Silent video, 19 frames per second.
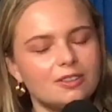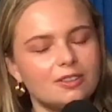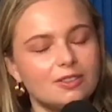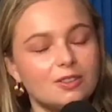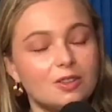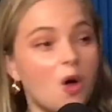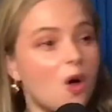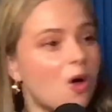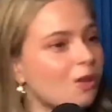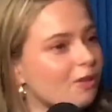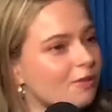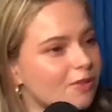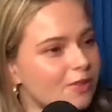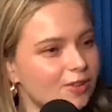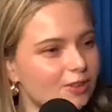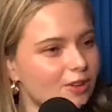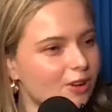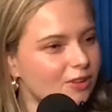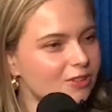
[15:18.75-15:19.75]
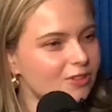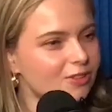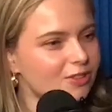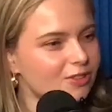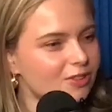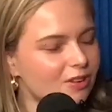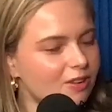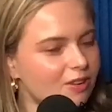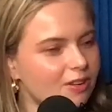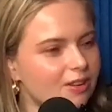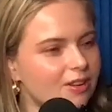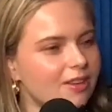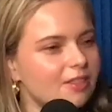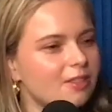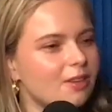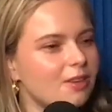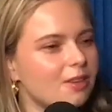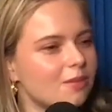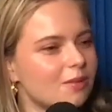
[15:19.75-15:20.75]
all of their doctors are
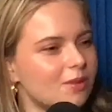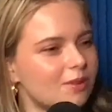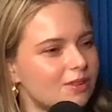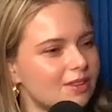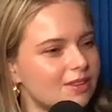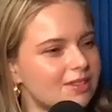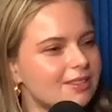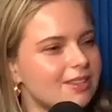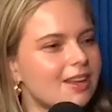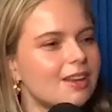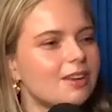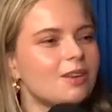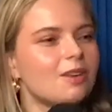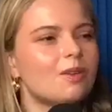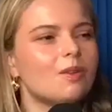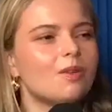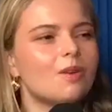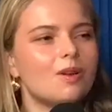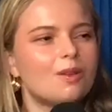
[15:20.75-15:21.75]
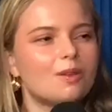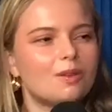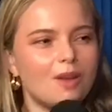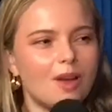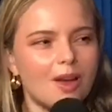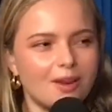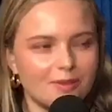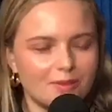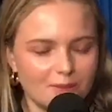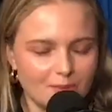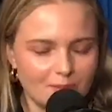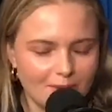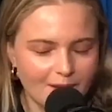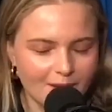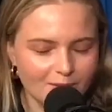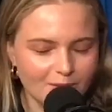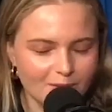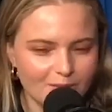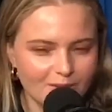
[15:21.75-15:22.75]
in the communities. I know a lot of them
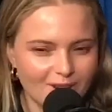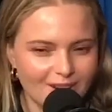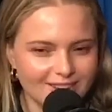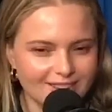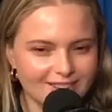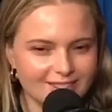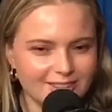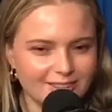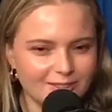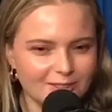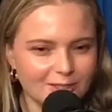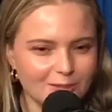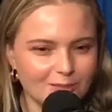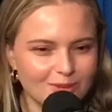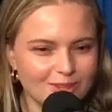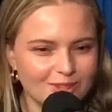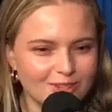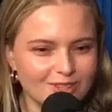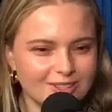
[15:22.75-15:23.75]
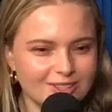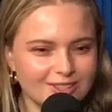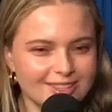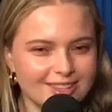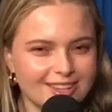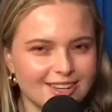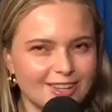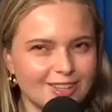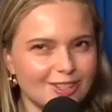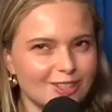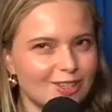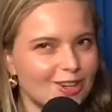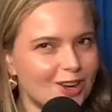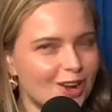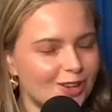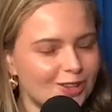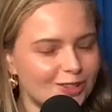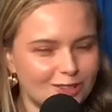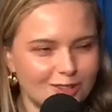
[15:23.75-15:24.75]
have to practice giving speeches, and it's
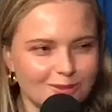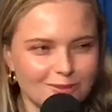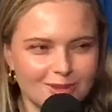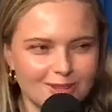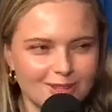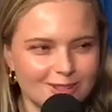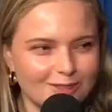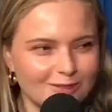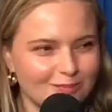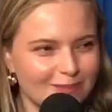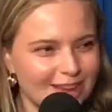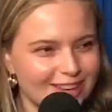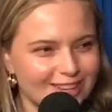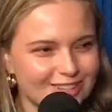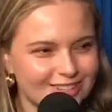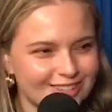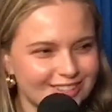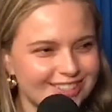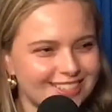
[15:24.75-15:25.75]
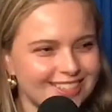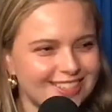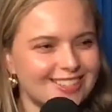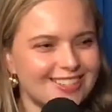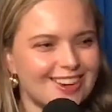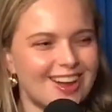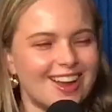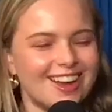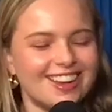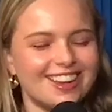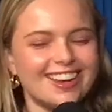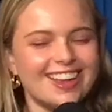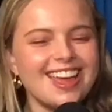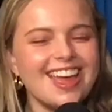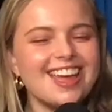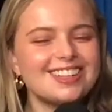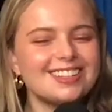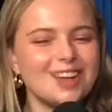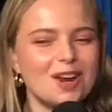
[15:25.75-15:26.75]
not just because of patients. It's not
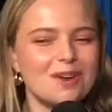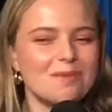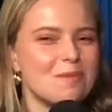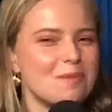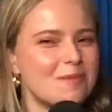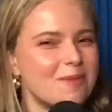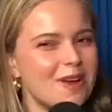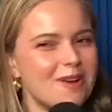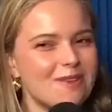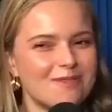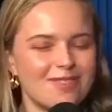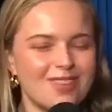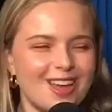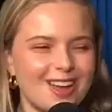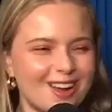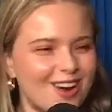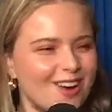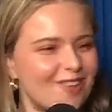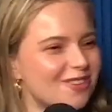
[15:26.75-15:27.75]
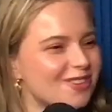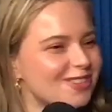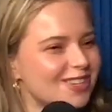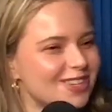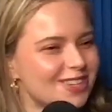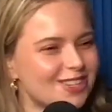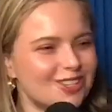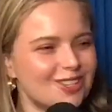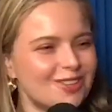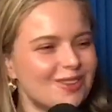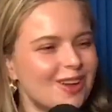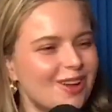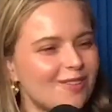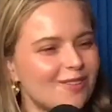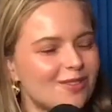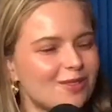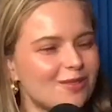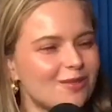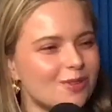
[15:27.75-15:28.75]
to prepare for that conversation you
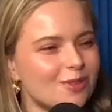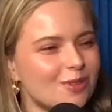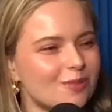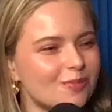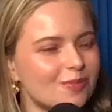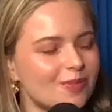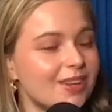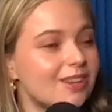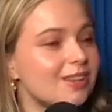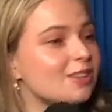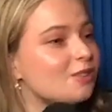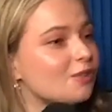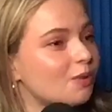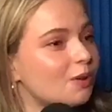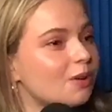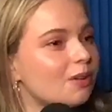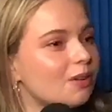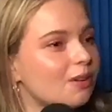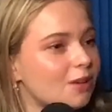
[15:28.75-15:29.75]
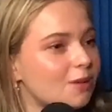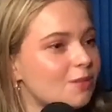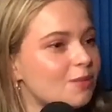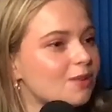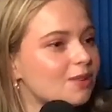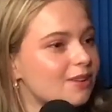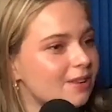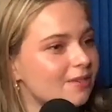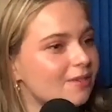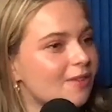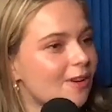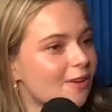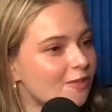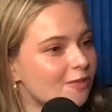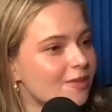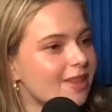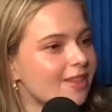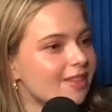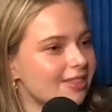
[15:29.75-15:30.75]
have in the room. It is for community
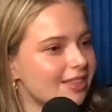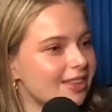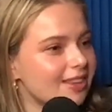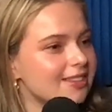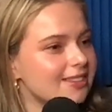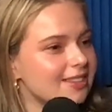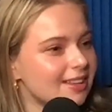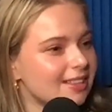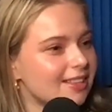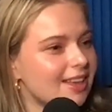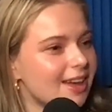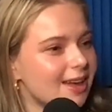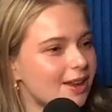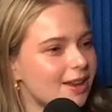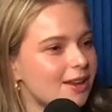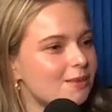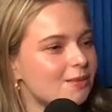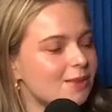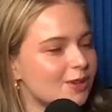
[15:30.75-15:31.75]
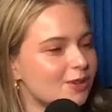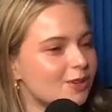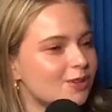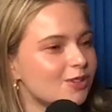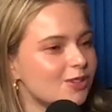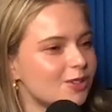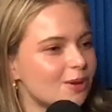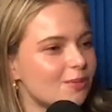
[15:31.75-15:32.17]
involvement and things like that, and mentorship